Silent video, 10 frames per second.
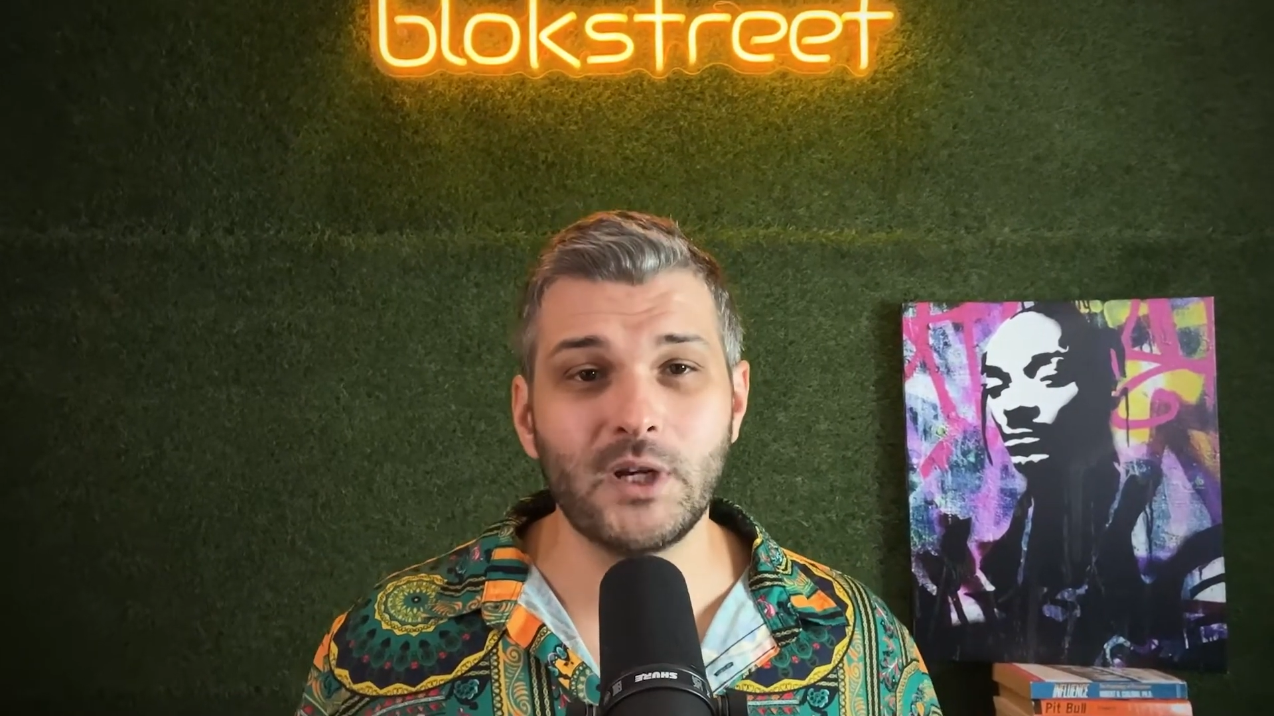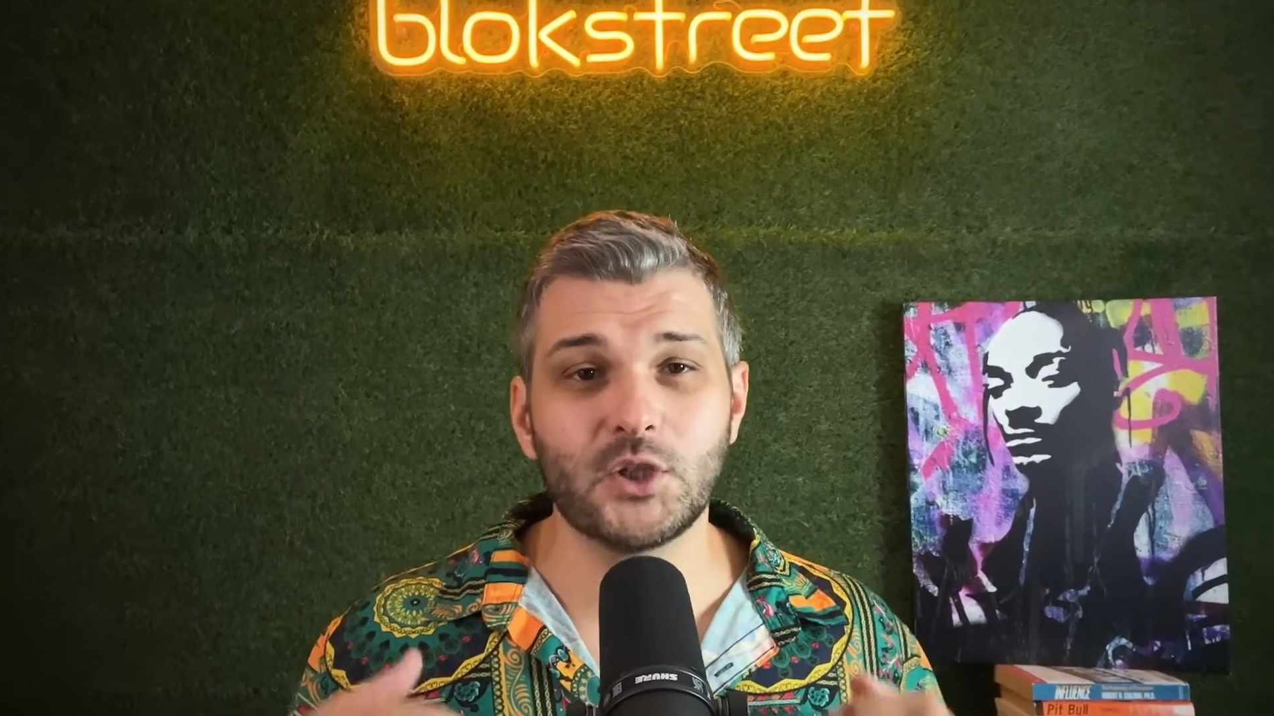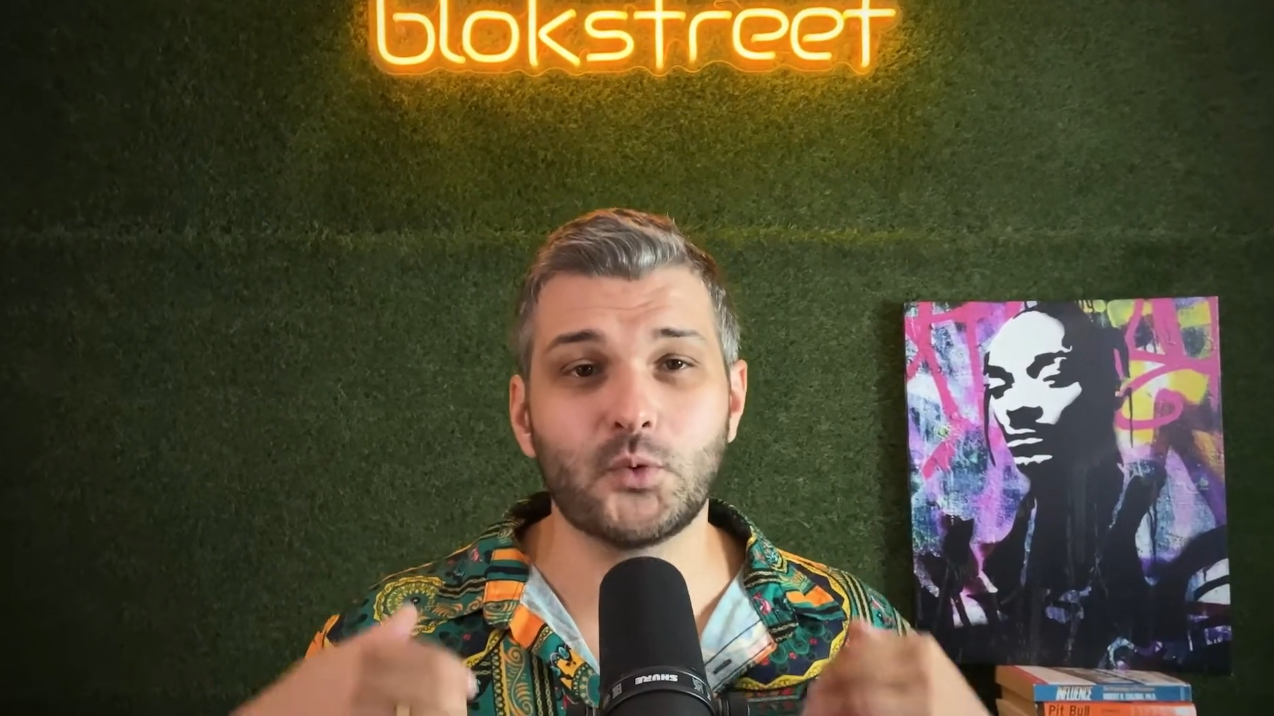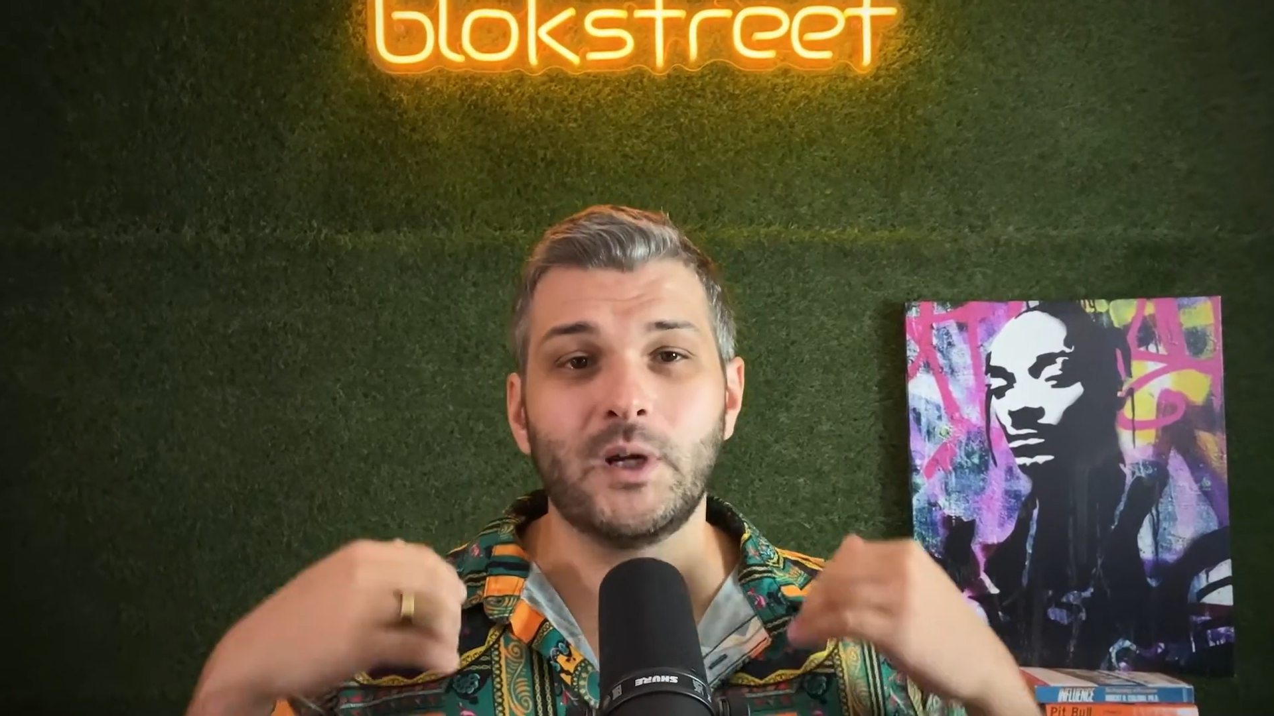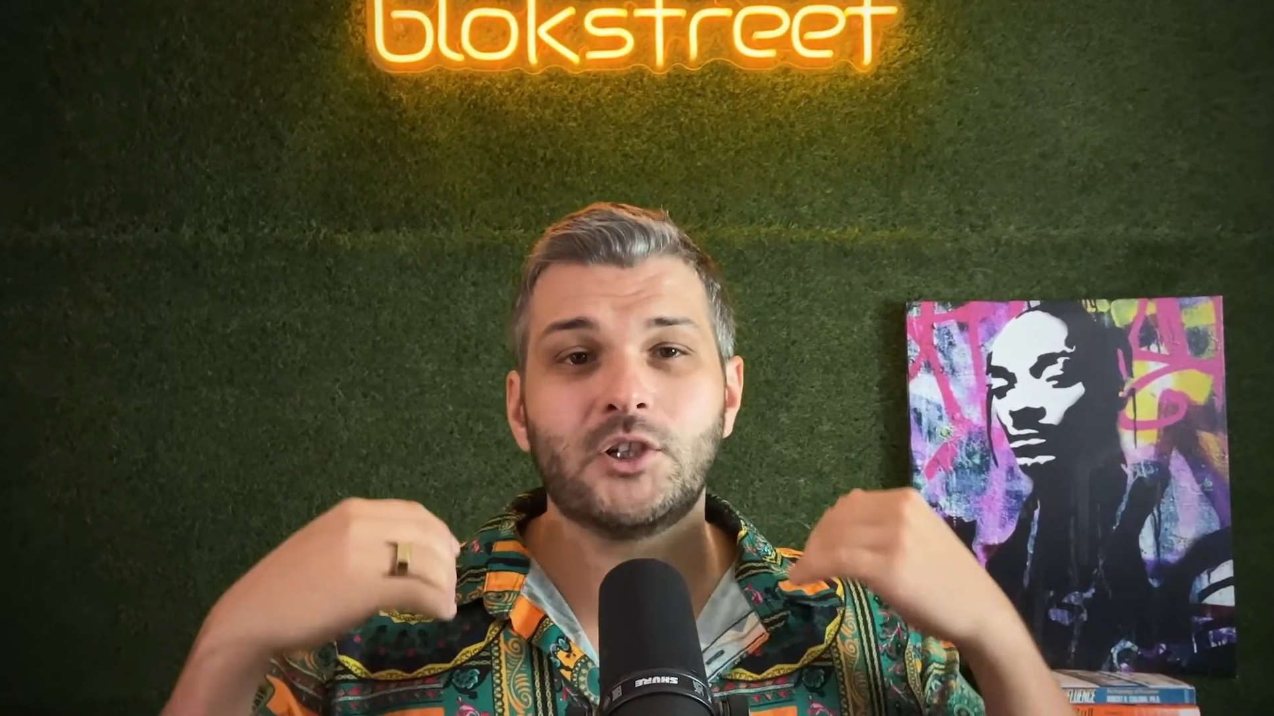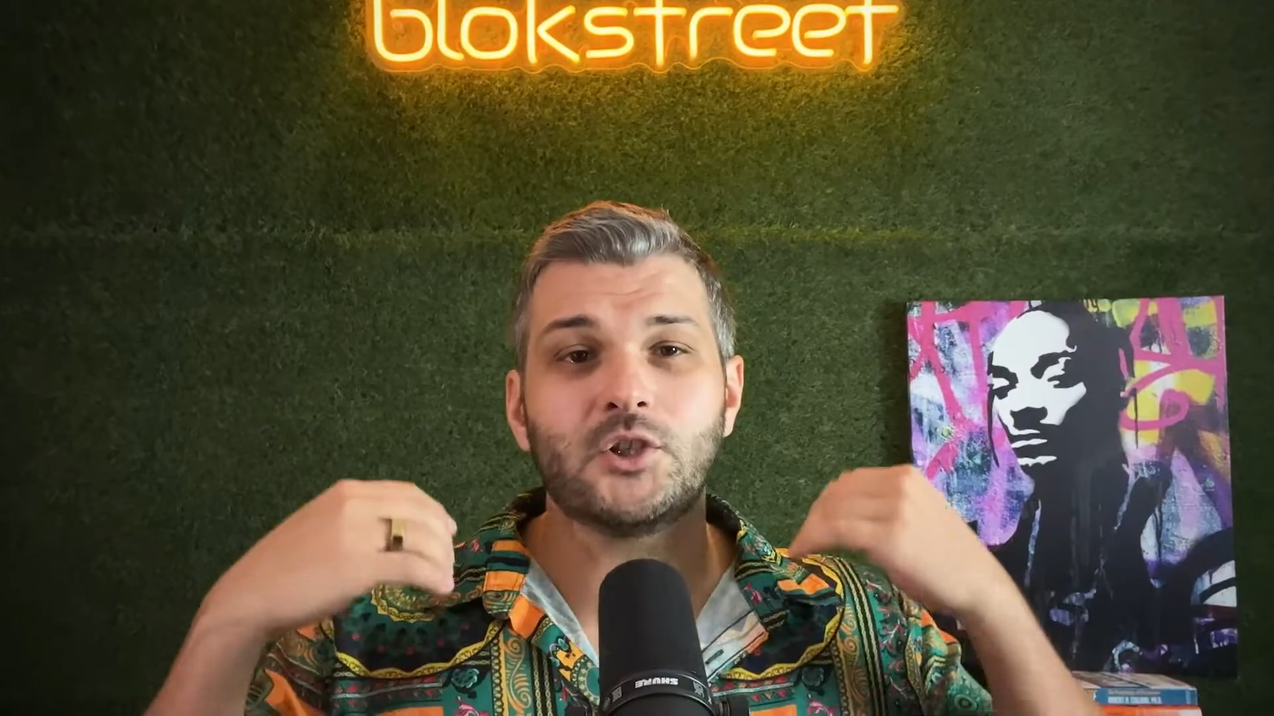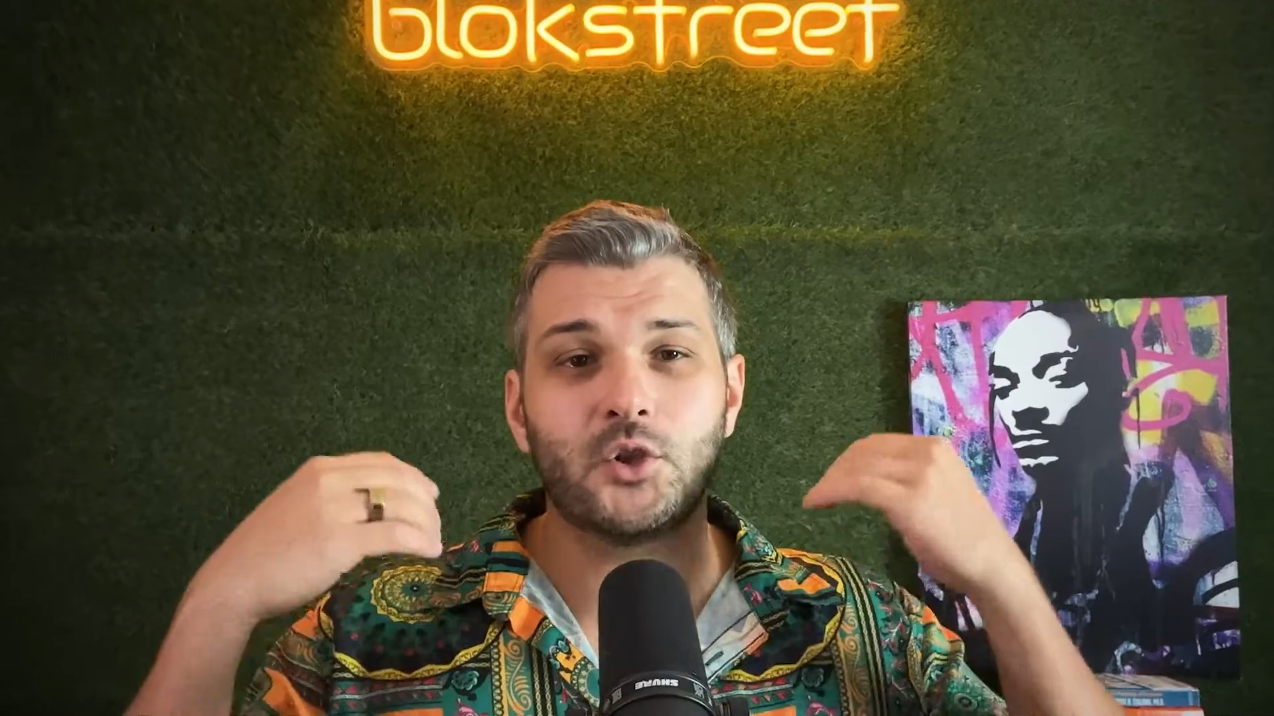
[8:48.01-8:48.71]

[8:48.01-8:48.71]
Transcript: switched